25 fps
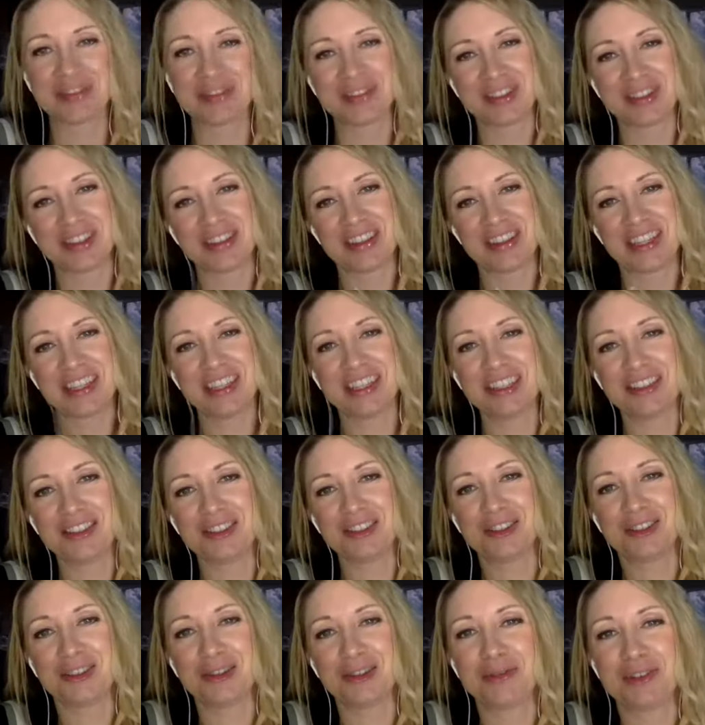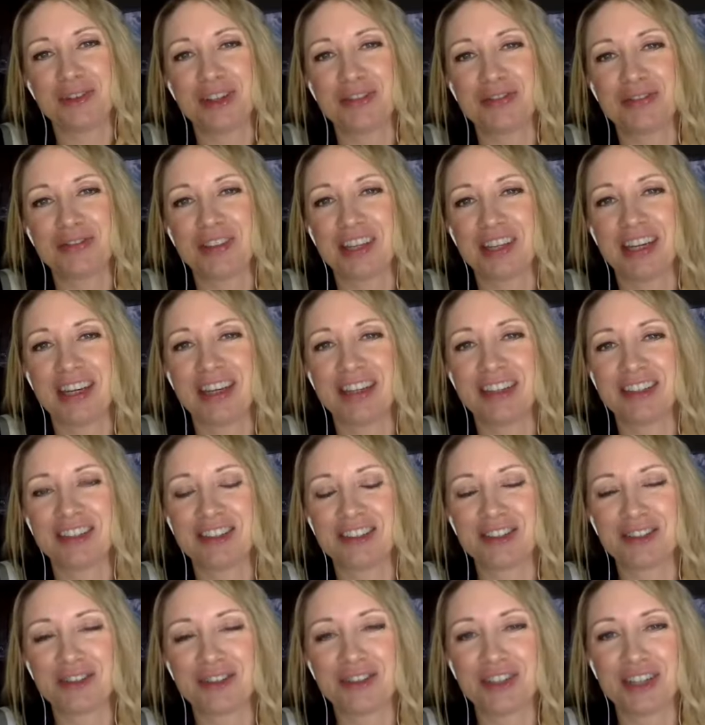Well, thank you so much for that. You're
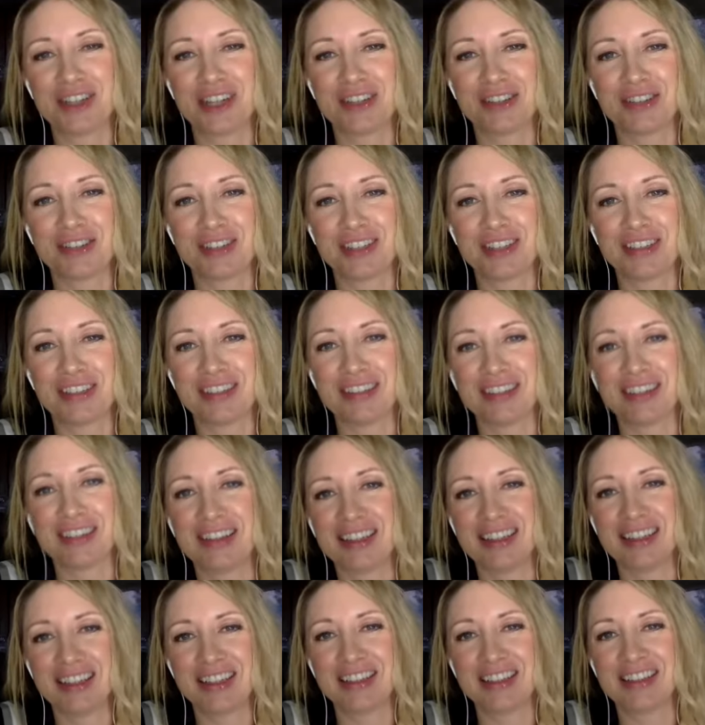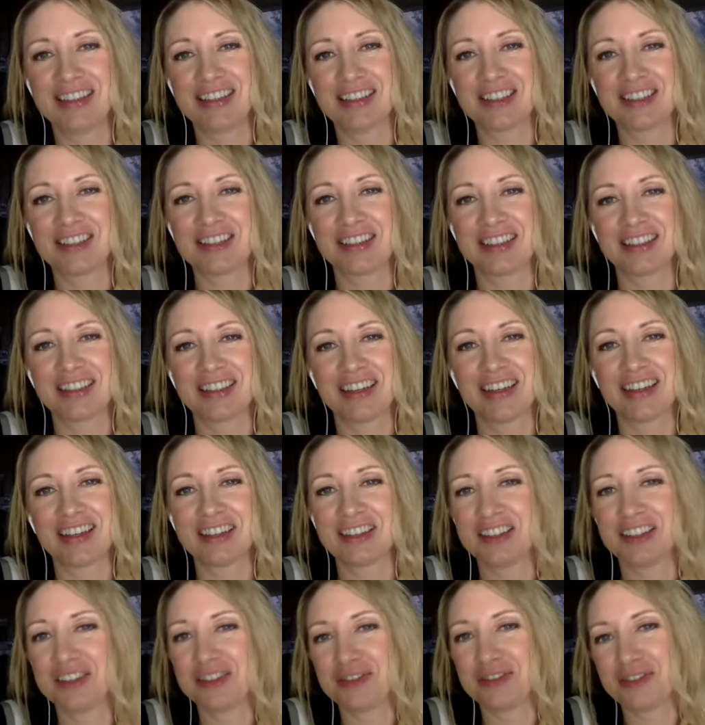so generous, and I
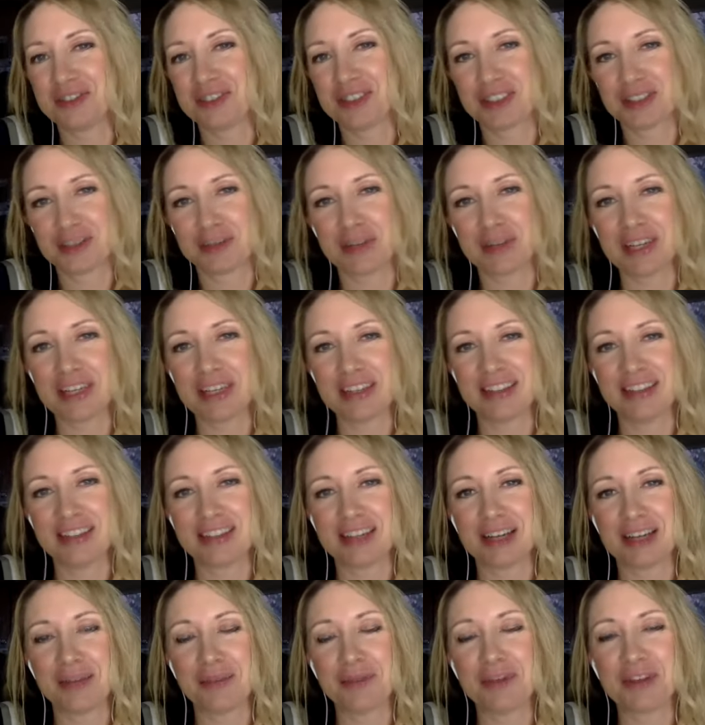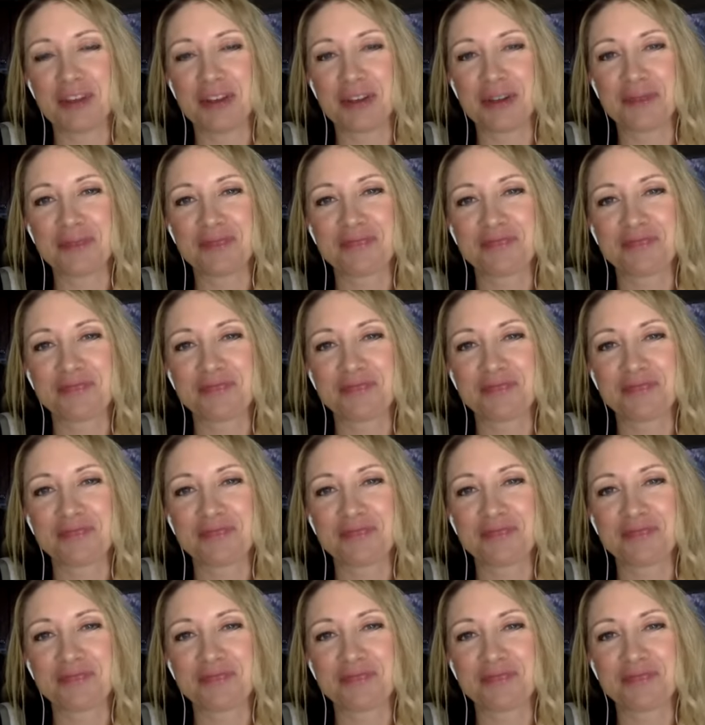loved spending this time with you.